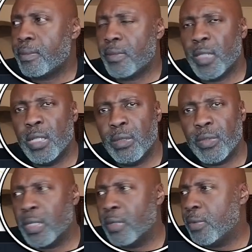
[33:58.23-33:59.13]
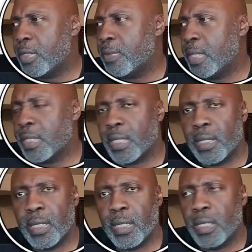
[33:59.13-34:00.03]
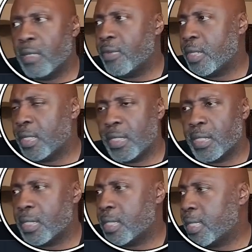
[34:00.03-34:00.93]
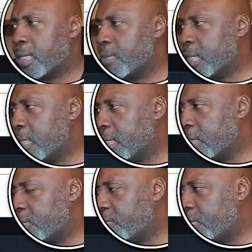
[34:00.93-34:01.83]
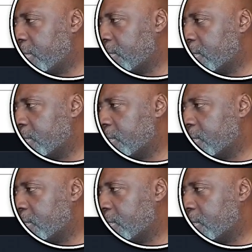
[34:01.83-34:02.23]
If you can watch my screen, if I can just get my ugly face